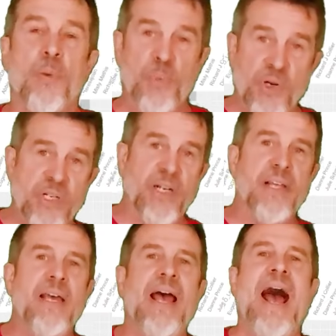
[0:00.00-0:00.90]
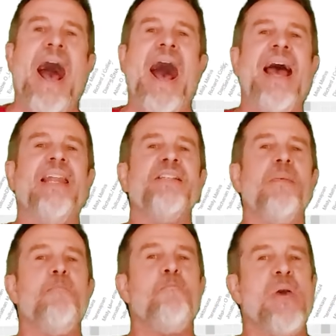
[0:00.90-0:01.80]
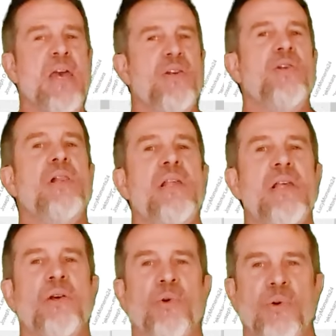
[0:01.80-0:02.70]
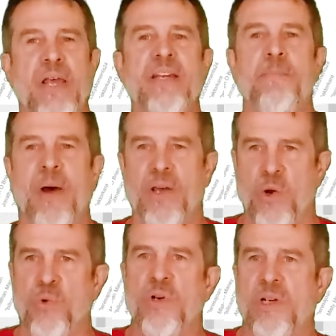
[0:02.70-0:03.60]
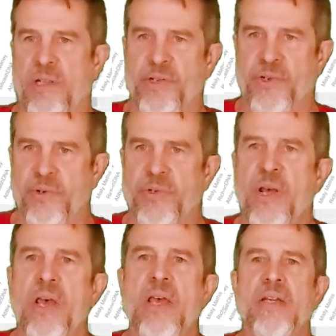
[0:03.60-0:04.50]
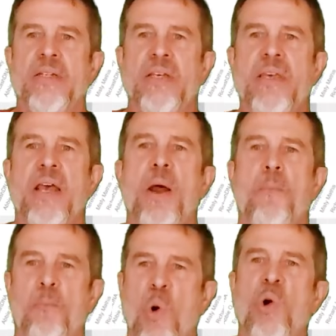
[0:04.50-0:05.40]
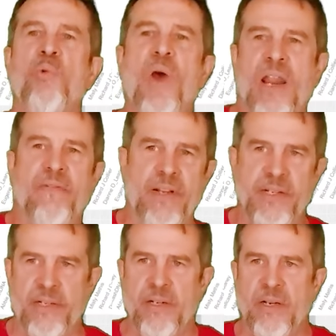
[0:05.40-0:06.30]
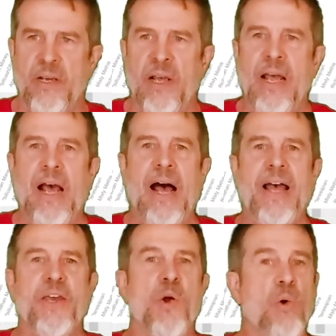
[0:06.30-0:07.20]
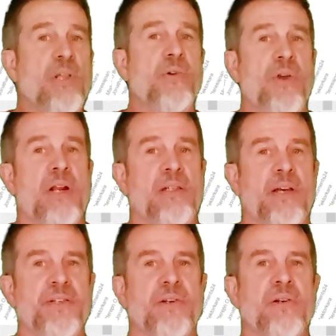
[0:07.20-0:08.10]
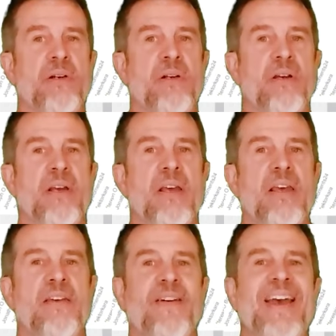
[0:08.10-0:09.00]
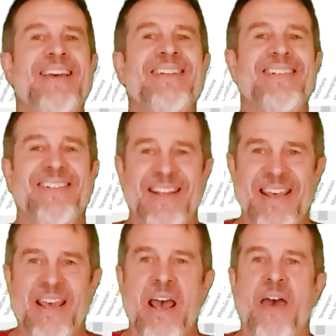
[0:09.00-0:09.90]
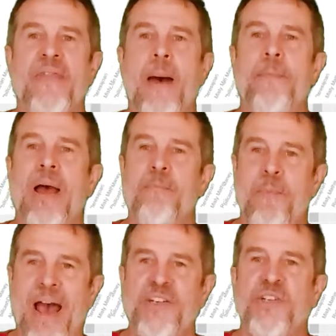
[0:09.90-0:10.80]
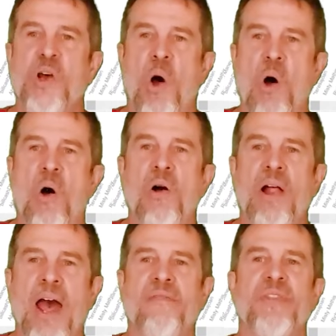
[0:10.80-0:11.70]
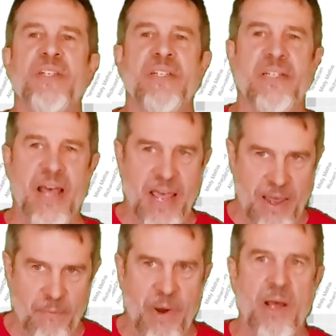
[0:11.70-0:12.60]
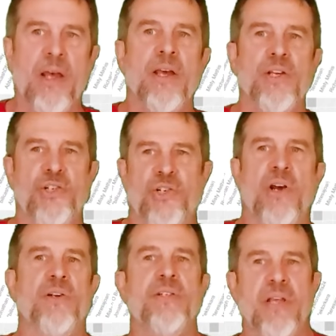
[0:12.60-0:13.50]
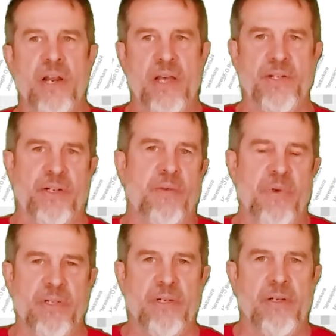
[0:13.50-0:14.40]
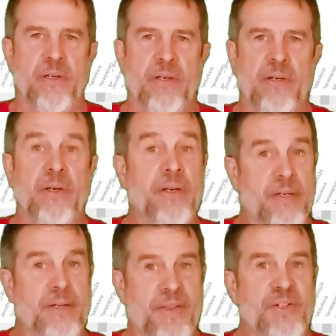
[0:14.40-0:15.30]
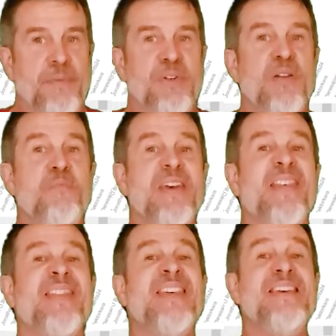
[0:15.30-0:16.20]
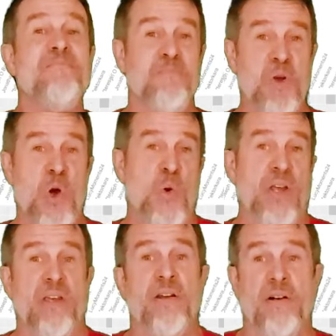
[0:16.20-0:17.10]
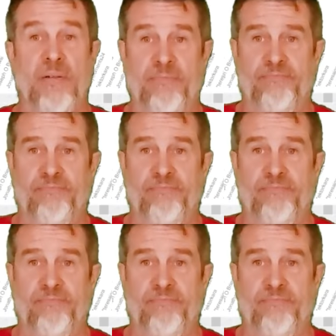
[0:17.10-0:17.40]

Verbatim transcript: Personally, I like to manually create my own clusters to get more relevance. I can only create a cluster if I can see that my matches all have the same shared DNA segments. There seems to be a theme going here.